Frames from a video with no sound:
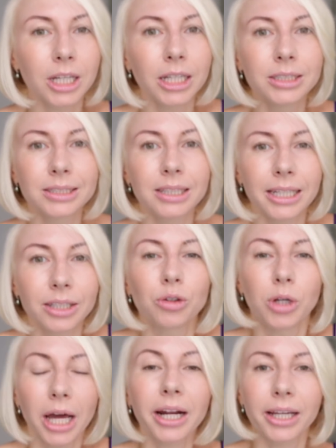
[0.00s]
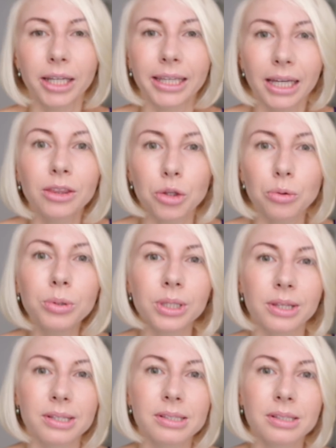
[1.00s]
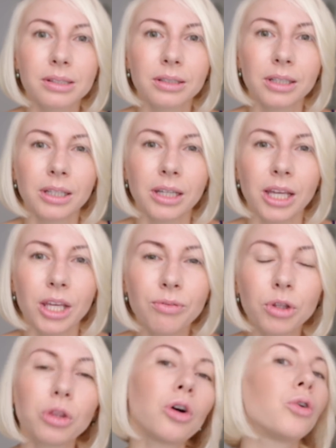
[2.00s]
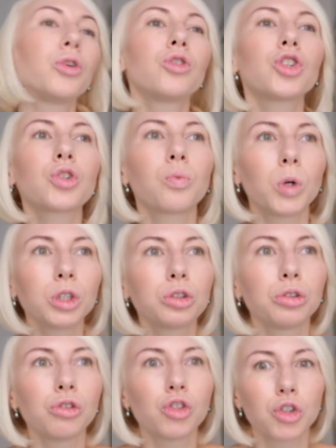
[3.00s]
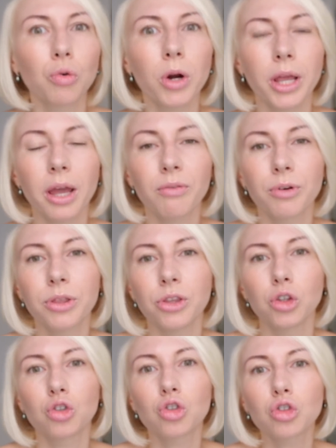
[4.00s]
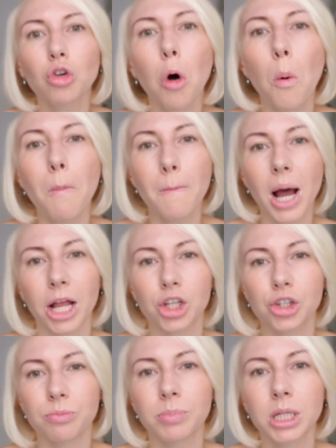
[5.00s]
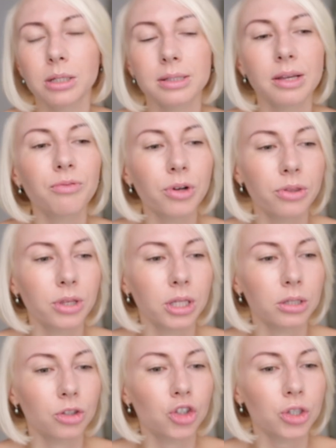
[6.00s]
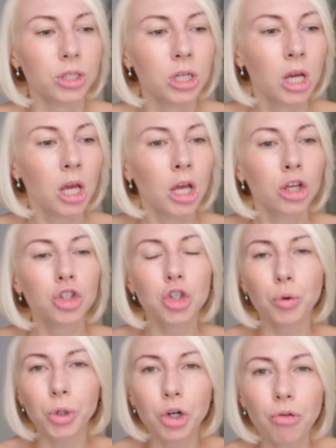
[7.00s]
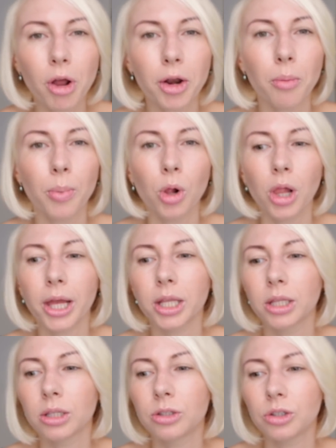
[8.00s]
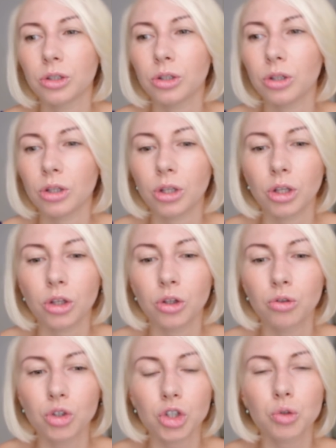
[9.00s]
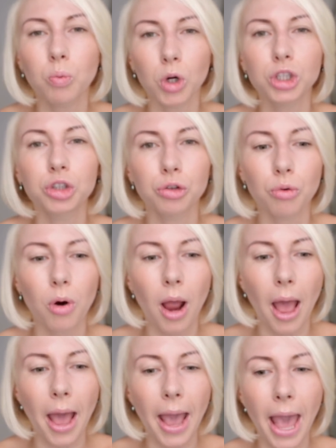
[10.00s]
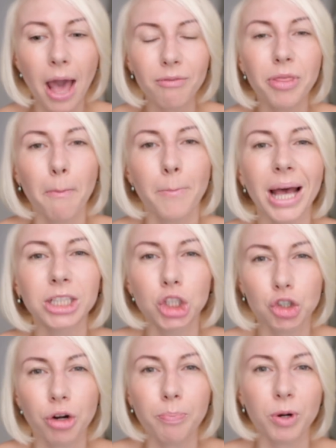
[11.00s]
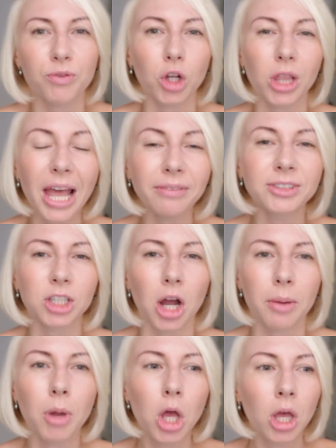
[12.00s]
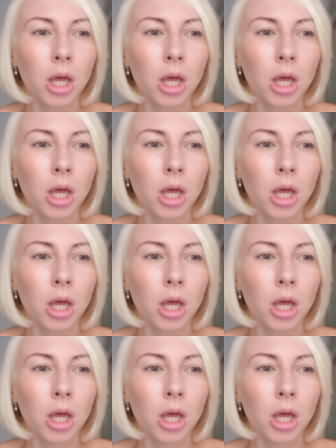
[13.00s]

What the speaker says: it's like, you gotta get through with this, even though you just want to enjoy everything so much, because everything is just so incredible, and you just want to have the best trip of your lifetime.